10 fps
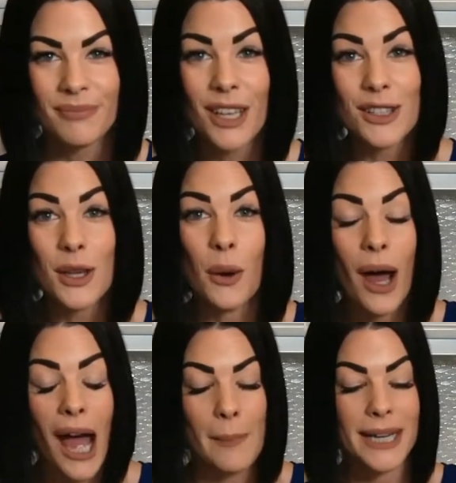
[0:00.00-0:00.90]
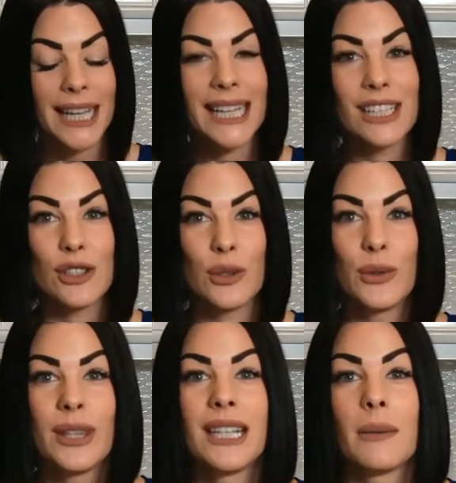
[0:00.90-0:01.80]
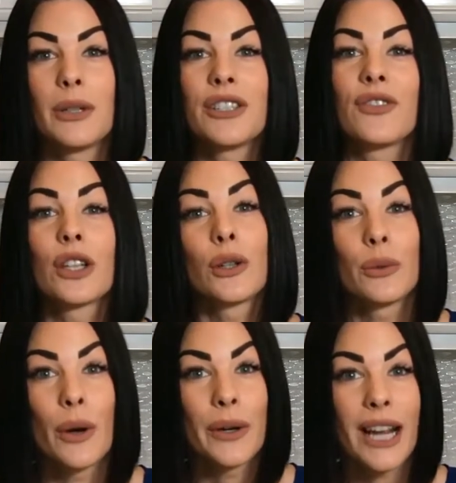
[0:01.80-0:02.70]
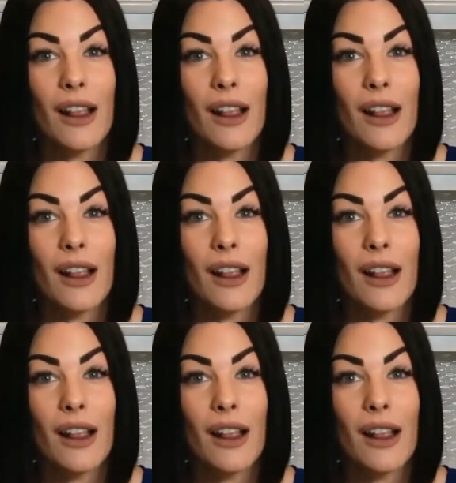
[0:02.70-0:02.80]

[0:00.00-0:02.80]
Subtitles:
So I'm going to get into the numbers for Corona,